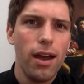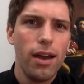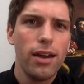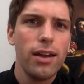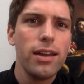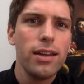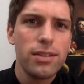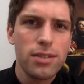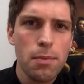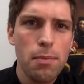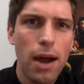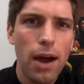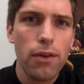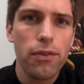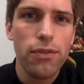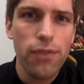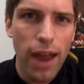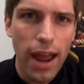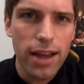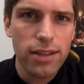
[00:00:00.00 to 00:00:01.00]
is about
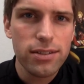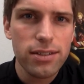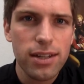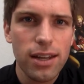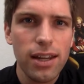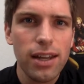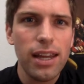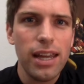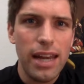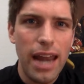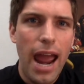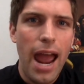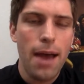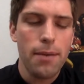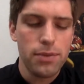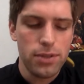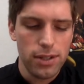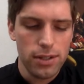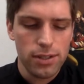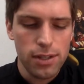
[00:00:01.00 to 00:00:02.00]
fasting and
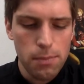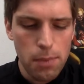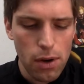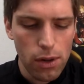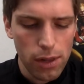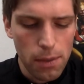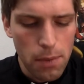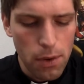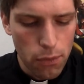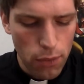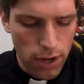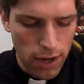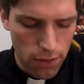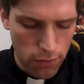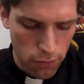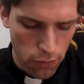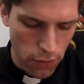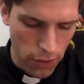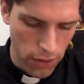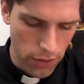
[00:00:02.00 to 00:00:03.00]
abstinence. Let me read
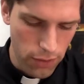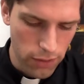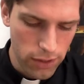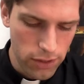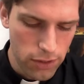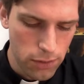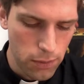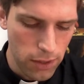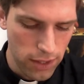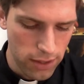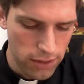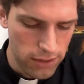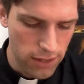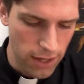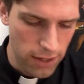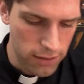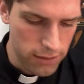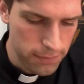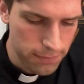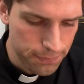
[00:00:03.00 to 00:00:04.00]
it for you. This is what it
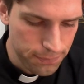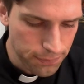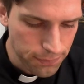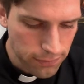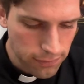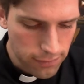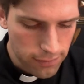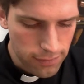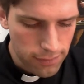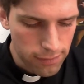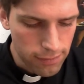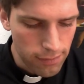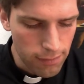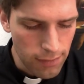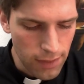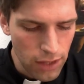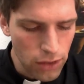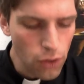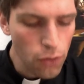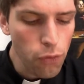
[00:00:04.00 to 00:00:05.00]
says.
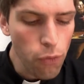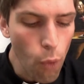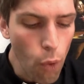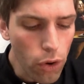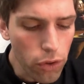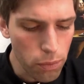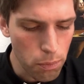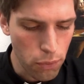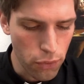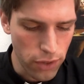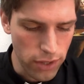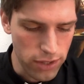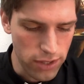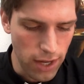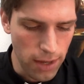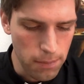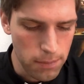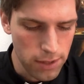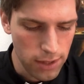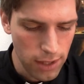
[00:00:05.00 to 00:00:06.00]
The 4th
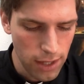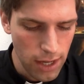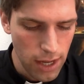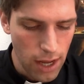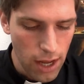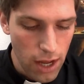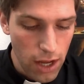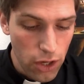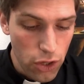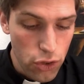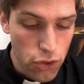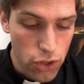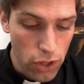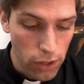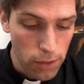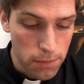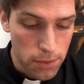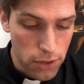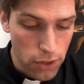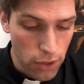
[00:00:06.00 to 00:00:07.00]
precept, you shall
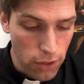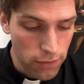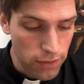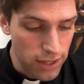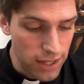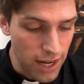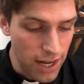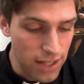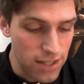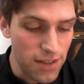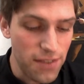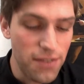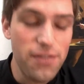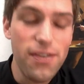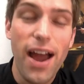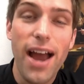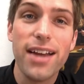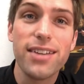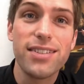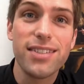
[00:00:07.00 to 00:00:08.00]
observe the days of
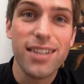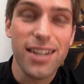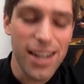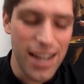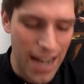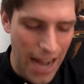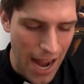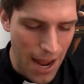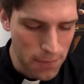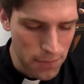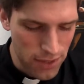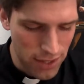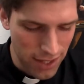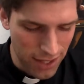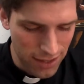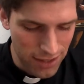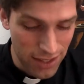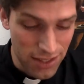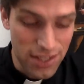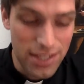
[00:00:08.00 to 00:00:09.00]
fasting and
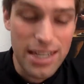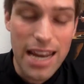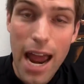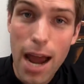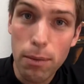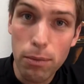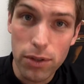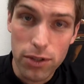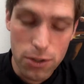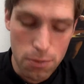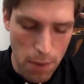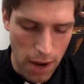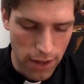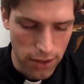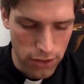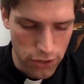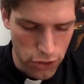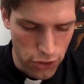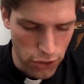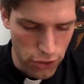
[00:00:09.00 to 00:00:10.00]
abstinence established by the
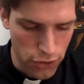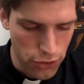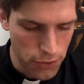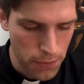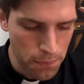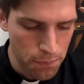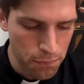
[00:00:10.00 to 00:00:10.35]
church,